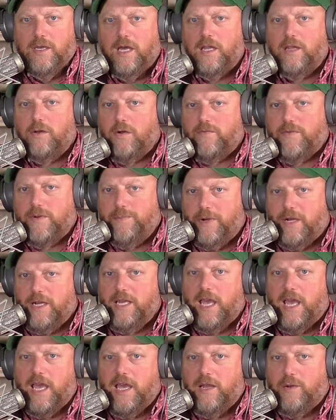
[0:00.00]
Hello,
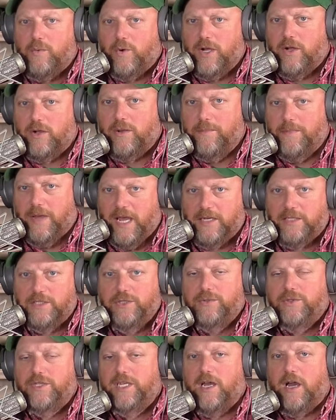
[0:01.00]
everybody, and welcome back
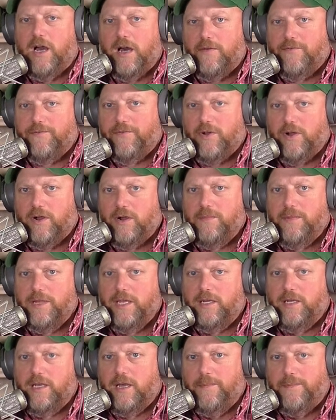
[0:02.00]
to the Off Farm
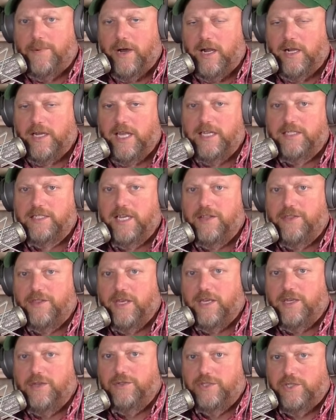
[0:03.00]
Income Podcast. Hey,
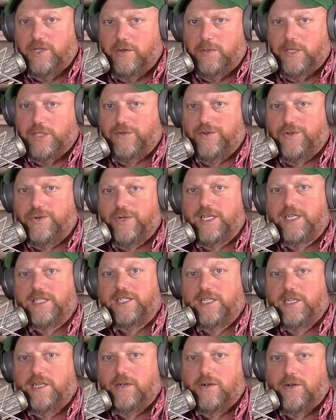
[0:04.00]
thank you so much for joining
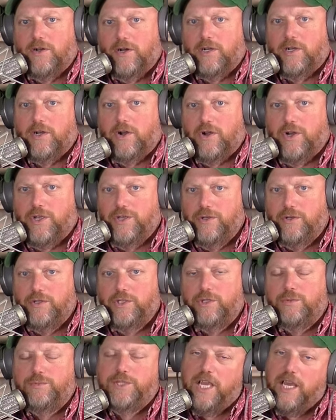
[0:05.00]
us here on our
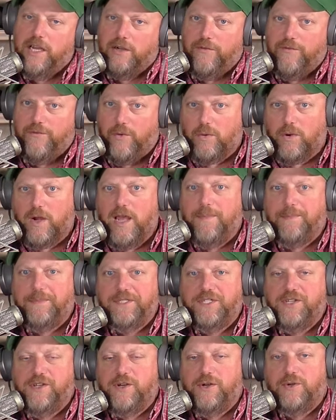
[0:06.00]
YouTube channel for
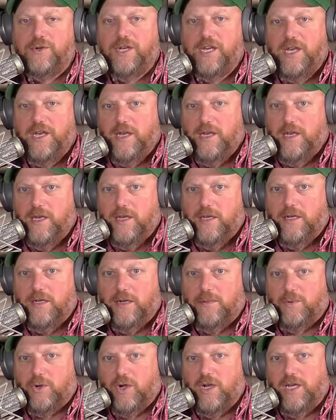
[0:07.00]
episode
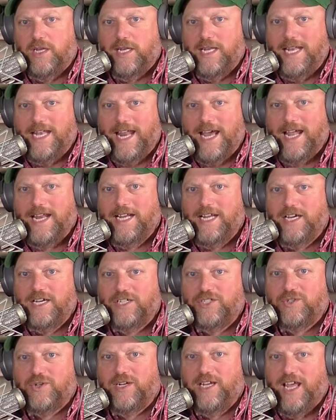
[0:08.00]
number
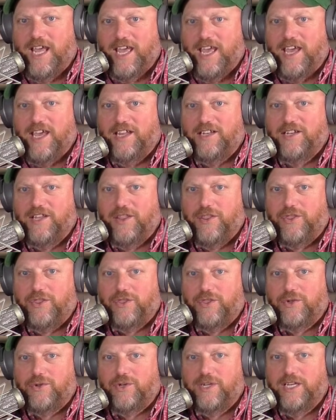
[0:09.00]

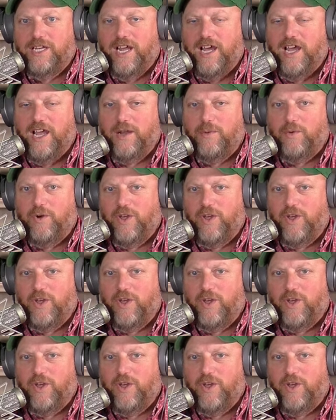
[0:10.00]
939.